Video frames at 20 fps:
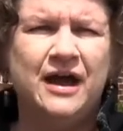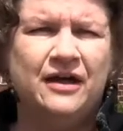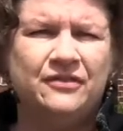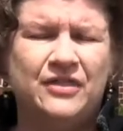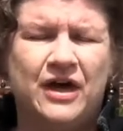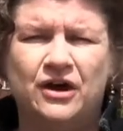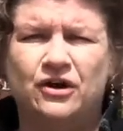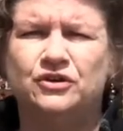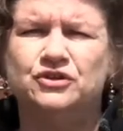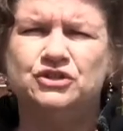
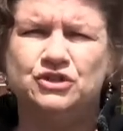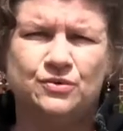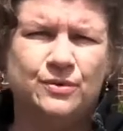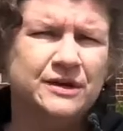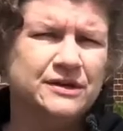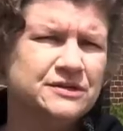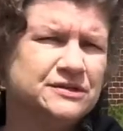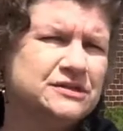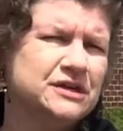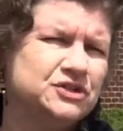that are
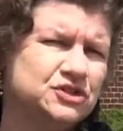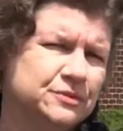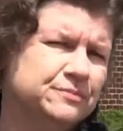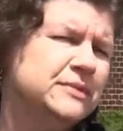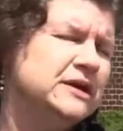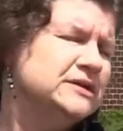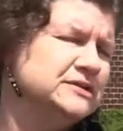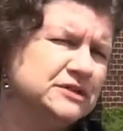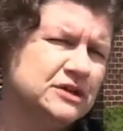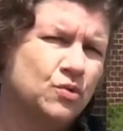doing such
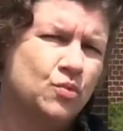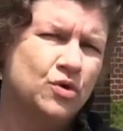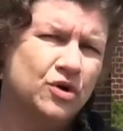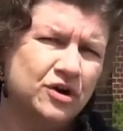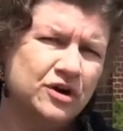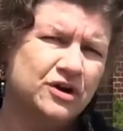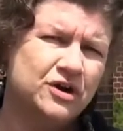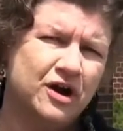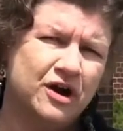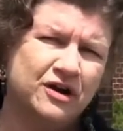amazing
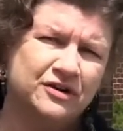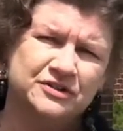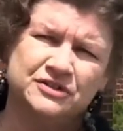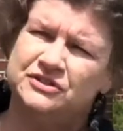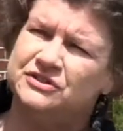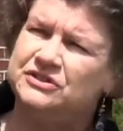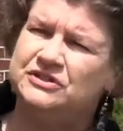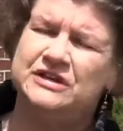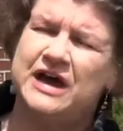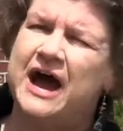work. Our
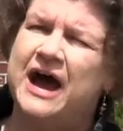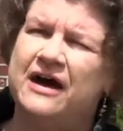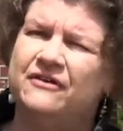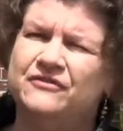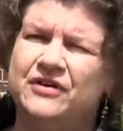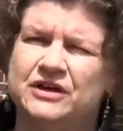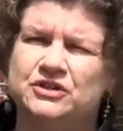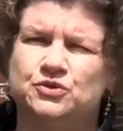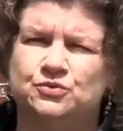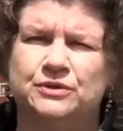staff
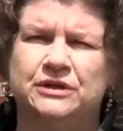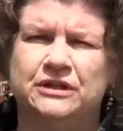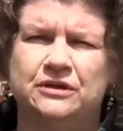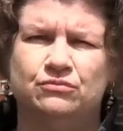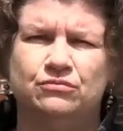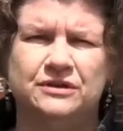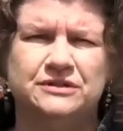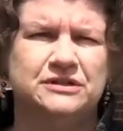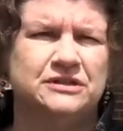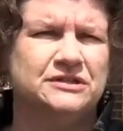has really
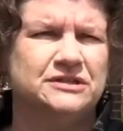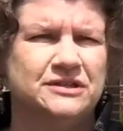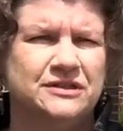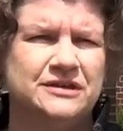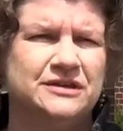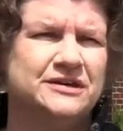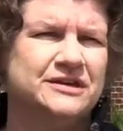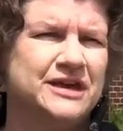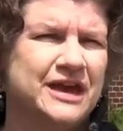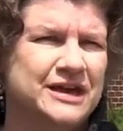risen to
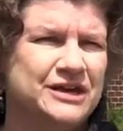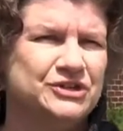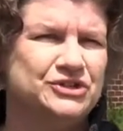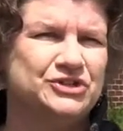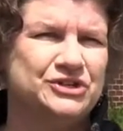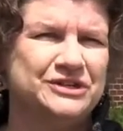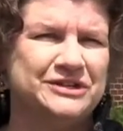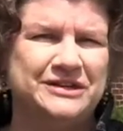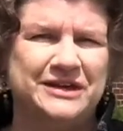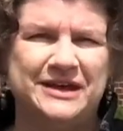the
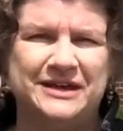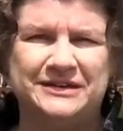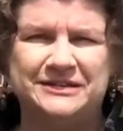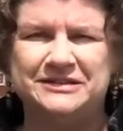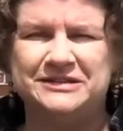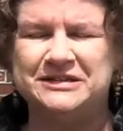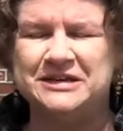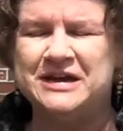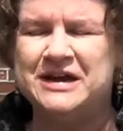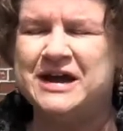occasion
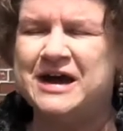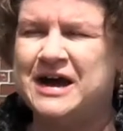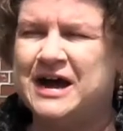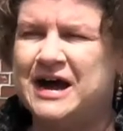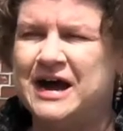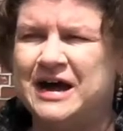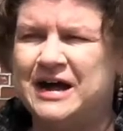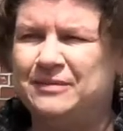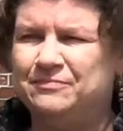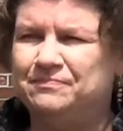and,
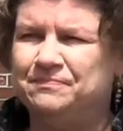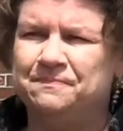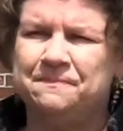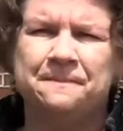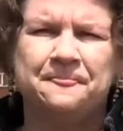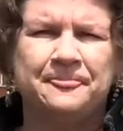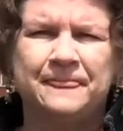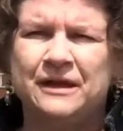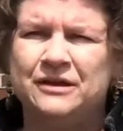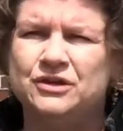um,
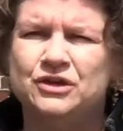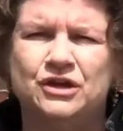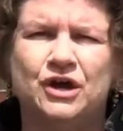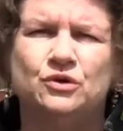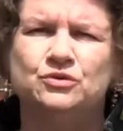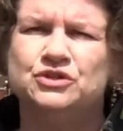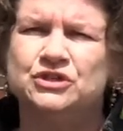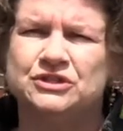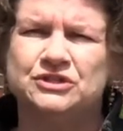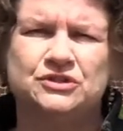you
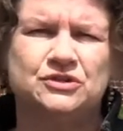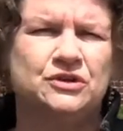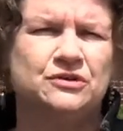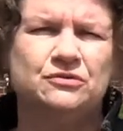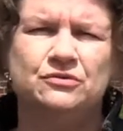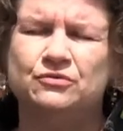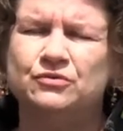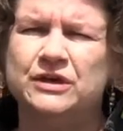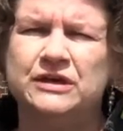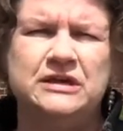know, just
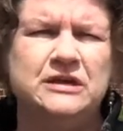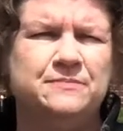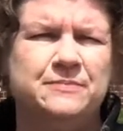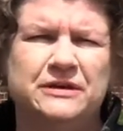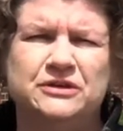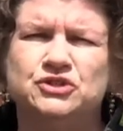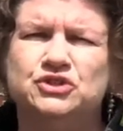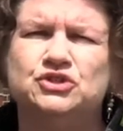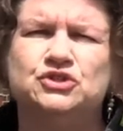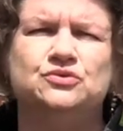
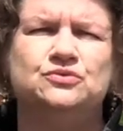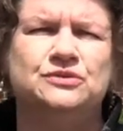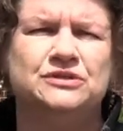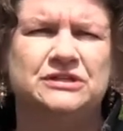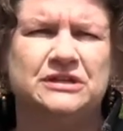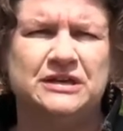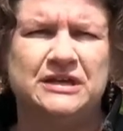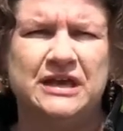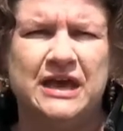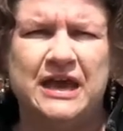keeping students
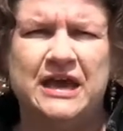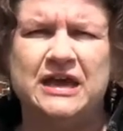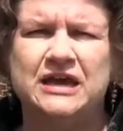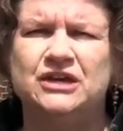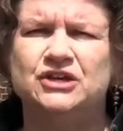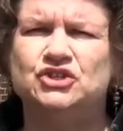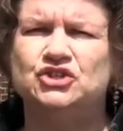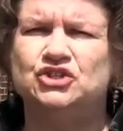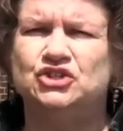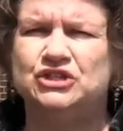
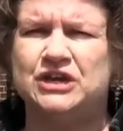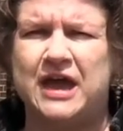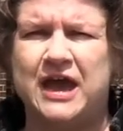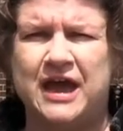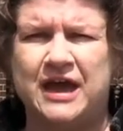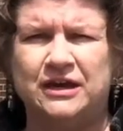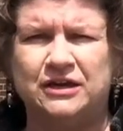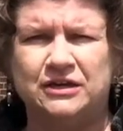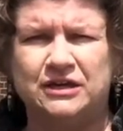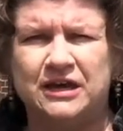engaged
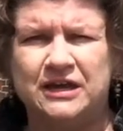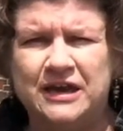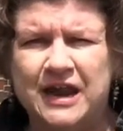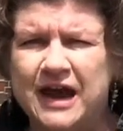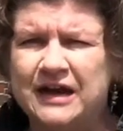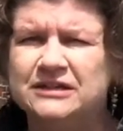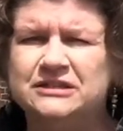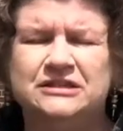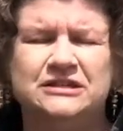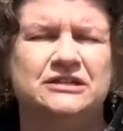and
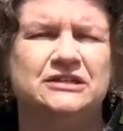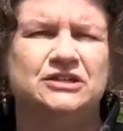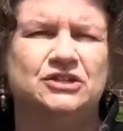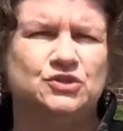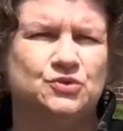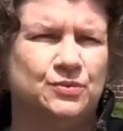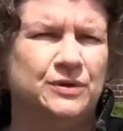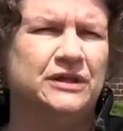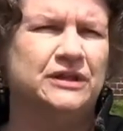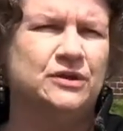connected
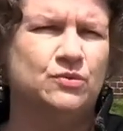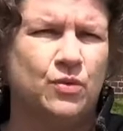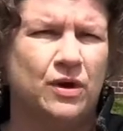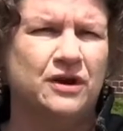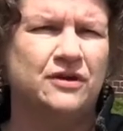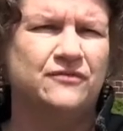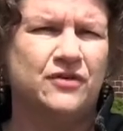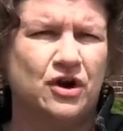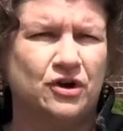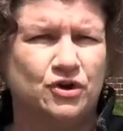is really one
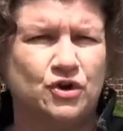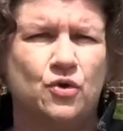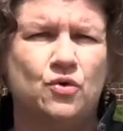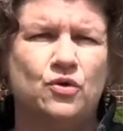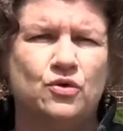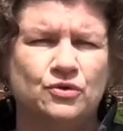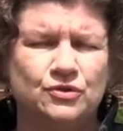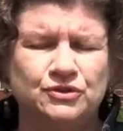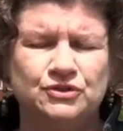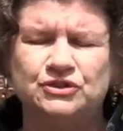of our
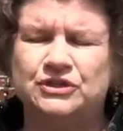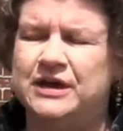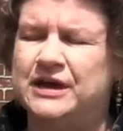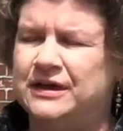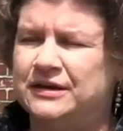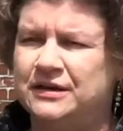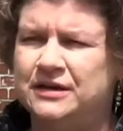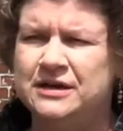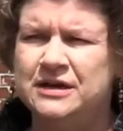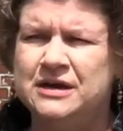goals
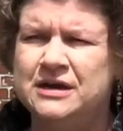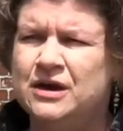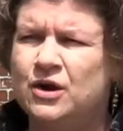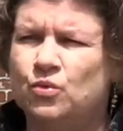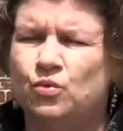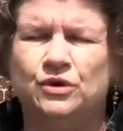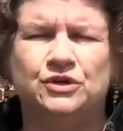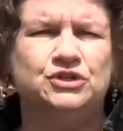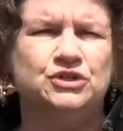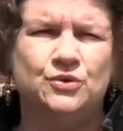and
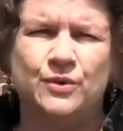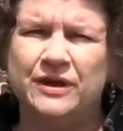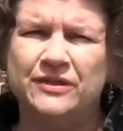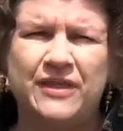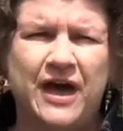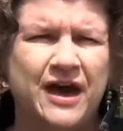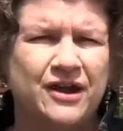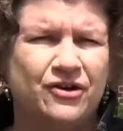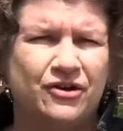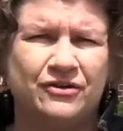we're doing
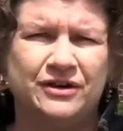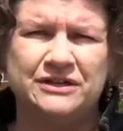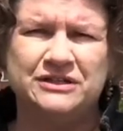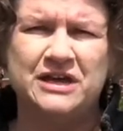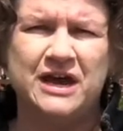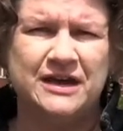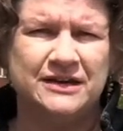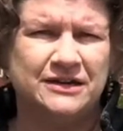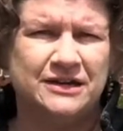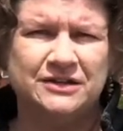that. Our
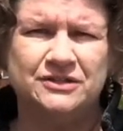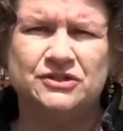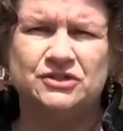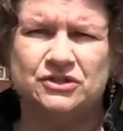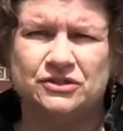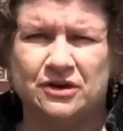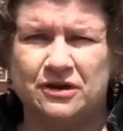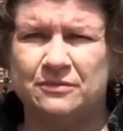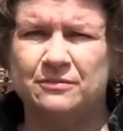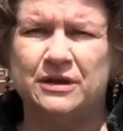
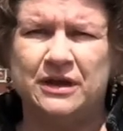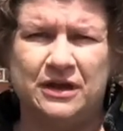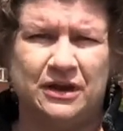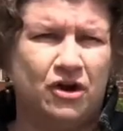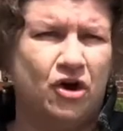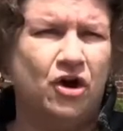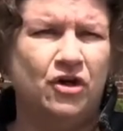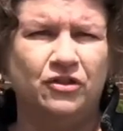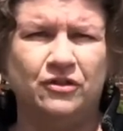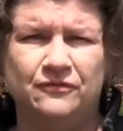attendance in
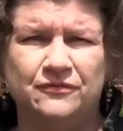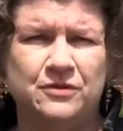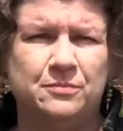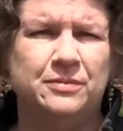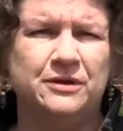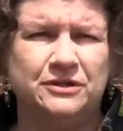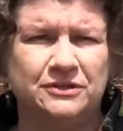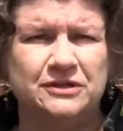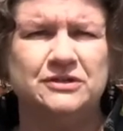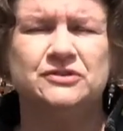all of the
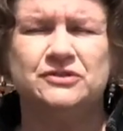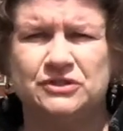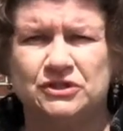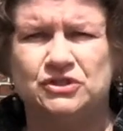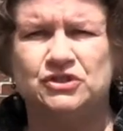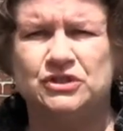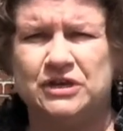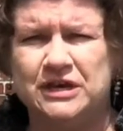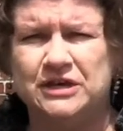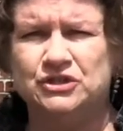buildings
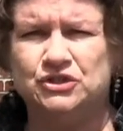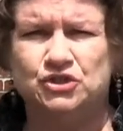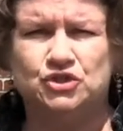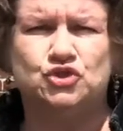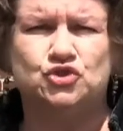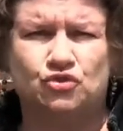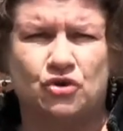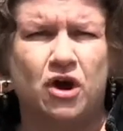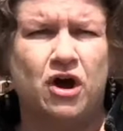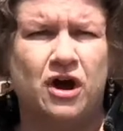is, is
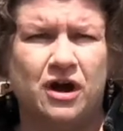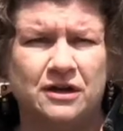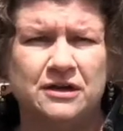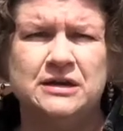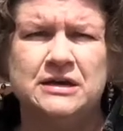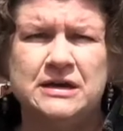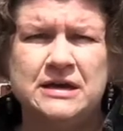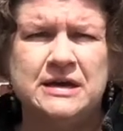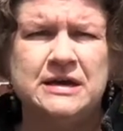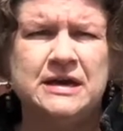
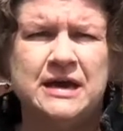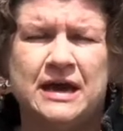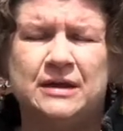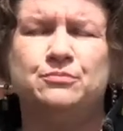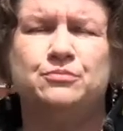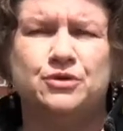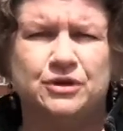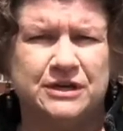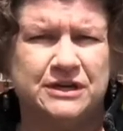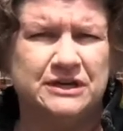strong
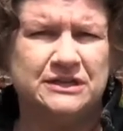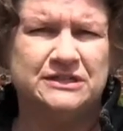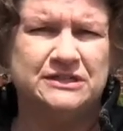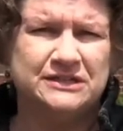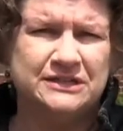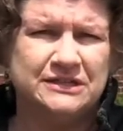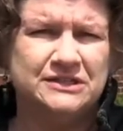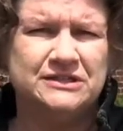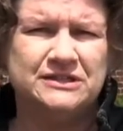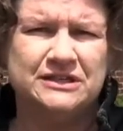and pretty
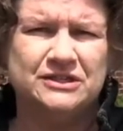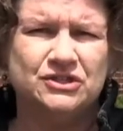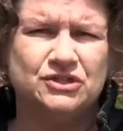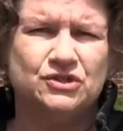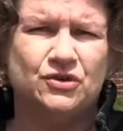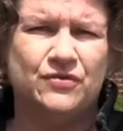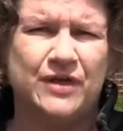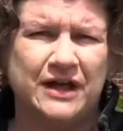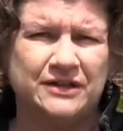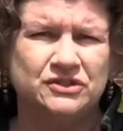consistent,
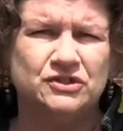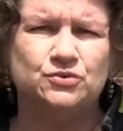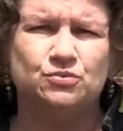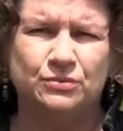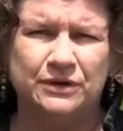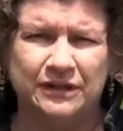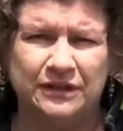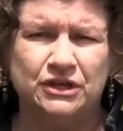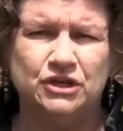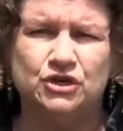so that's
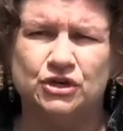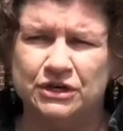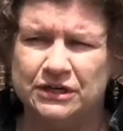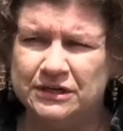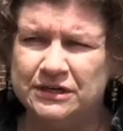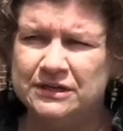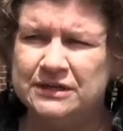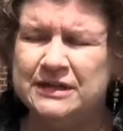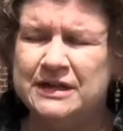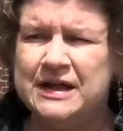really
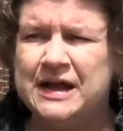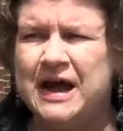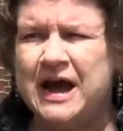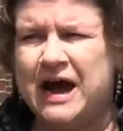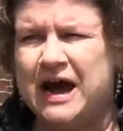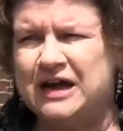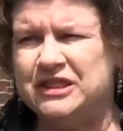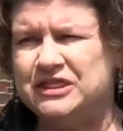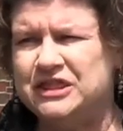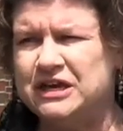good.
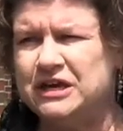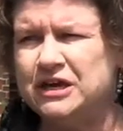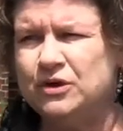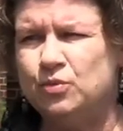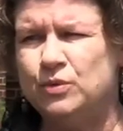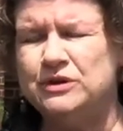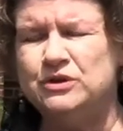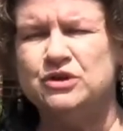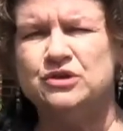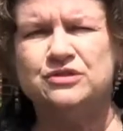I think
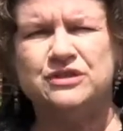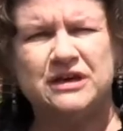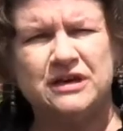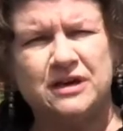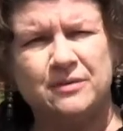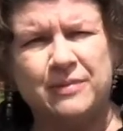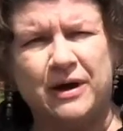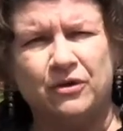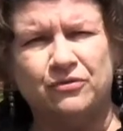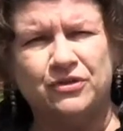when you
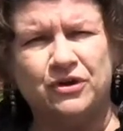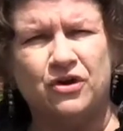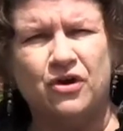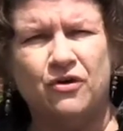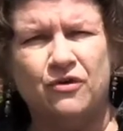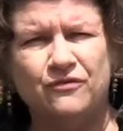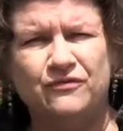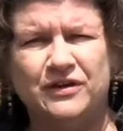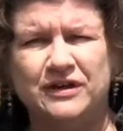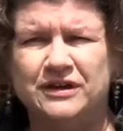think about the
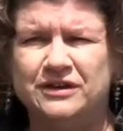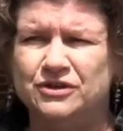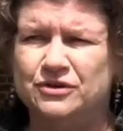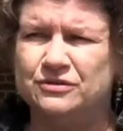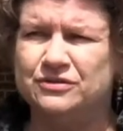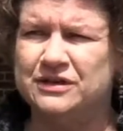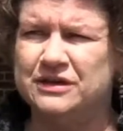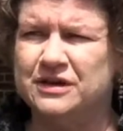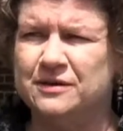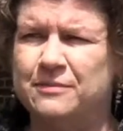COVID and you
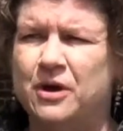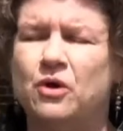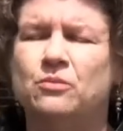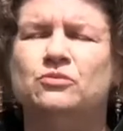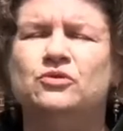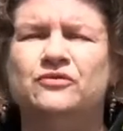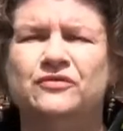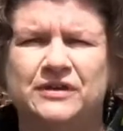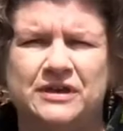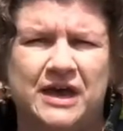think about
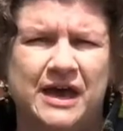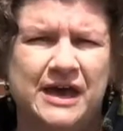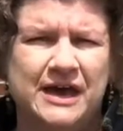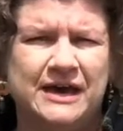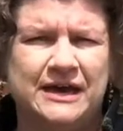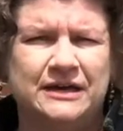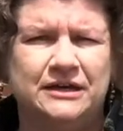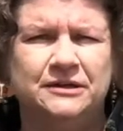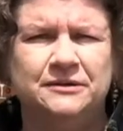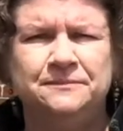moving
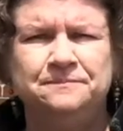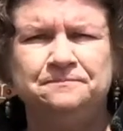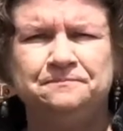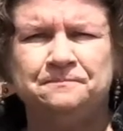ahead,